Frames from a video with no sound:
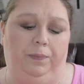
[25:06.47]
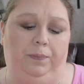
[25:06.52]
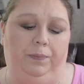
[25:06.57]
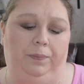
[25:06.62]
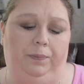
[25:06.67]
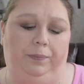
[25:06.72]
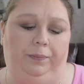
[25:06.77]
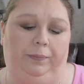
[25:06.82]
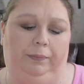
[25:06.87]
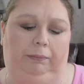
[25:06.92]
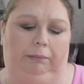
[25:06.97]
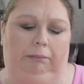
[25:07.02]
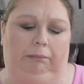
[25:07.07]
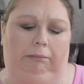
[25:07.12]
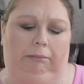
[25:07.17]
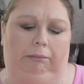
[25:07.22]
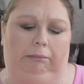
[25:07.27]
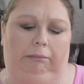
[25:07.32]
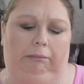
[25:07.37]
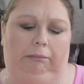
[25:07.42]

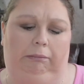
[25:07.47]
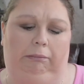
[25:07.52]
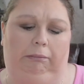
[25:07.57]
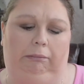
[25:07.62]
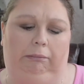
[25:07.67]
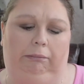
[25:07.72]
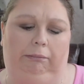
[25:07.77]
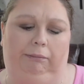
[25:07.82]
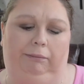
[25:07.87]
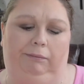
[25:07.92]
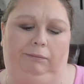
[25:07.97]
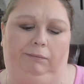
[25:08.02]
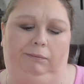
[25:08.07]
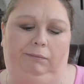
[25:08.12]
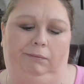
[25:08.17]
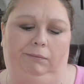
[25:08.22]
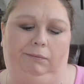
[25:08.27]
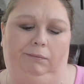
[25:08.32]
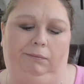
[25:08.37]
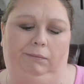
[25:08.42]

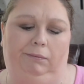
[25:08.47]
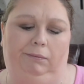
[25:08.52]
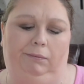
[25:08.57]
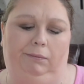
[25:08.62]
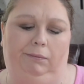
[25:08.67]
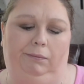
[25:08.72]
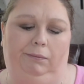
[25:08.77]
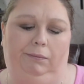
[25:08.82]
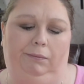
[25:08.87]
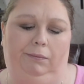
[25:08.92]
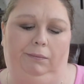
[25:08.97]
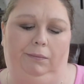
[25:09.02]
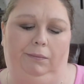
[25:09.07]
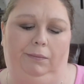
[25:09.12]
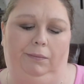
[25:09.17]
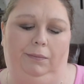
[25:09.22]
Nothing is said.